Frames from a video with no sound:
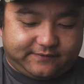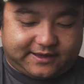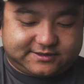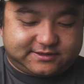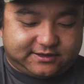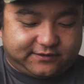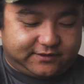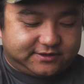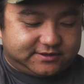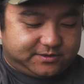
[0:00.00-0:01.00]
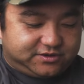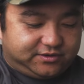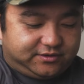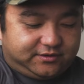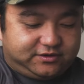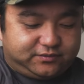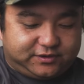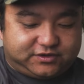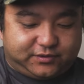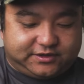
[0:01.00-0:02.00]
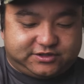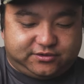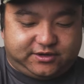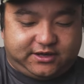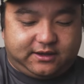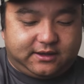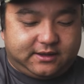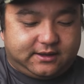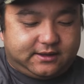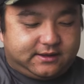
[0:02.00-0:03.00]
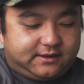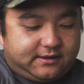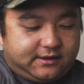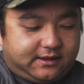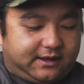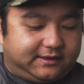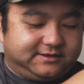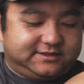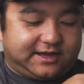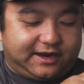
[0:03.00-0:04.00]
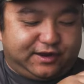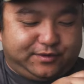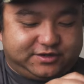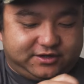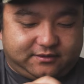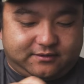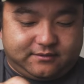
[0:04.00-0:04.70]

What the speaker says: That's the difference between 2D and side imaging.